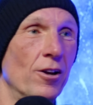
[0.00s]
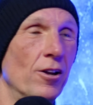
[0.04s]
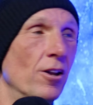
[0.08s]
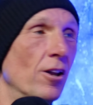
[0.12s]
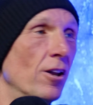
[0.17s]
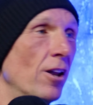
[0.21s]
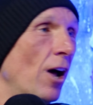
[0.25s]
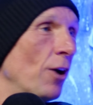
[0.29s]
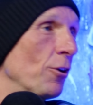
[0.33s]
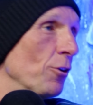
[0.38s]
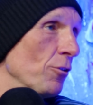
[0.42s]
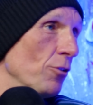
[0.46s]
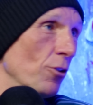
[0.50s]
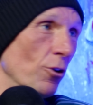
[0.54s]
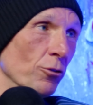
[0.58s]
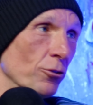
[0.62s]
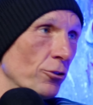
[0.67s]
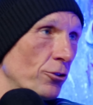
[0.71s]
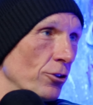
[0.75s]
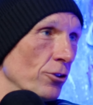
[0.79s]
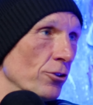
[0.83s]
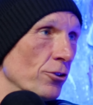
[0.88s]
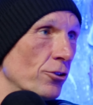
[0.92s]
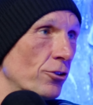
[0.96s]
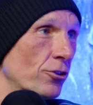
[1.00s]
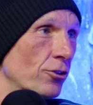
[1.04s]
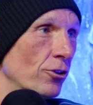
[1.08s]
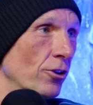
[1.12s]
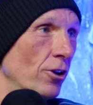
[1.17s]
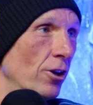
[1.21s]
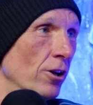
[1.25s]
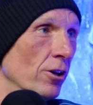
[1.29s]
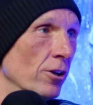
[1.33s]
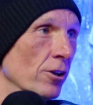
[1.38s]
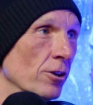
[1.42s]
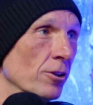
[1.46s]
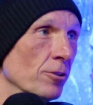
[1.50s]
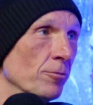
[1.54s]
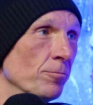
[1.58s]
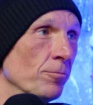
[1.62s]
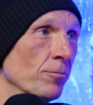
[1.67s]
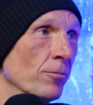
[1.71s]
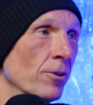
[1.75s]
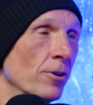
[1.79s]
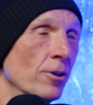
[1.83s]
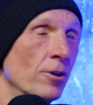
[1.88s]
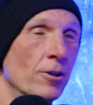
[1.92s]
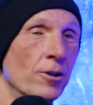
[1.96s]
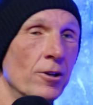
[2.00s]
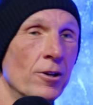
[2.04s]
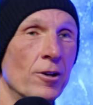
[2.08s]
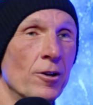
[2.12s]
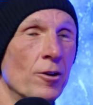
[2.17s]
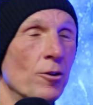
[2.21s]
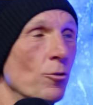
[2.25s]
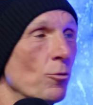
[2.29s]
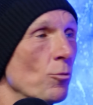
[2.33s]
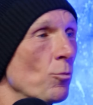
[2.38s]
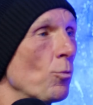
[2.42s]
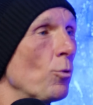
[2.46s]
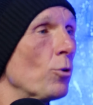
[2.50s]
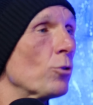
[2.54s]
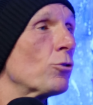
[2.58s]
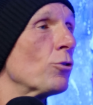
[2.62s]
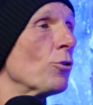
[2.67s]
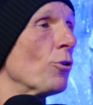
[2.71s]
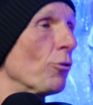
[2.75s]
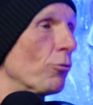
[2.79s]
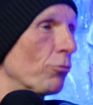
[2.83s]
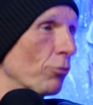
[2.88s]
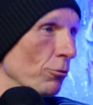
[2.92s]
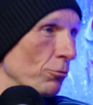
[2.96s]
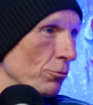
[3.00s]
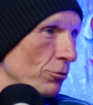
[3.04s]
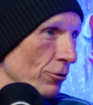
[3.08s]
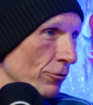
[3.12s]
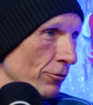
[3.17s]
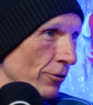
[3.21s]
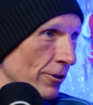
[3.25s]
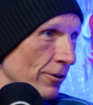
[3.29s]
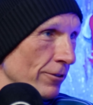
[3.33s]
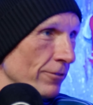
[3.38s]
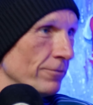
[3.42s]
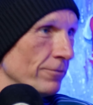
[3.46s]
a load of nonsense. Um, What's your thoughts of it?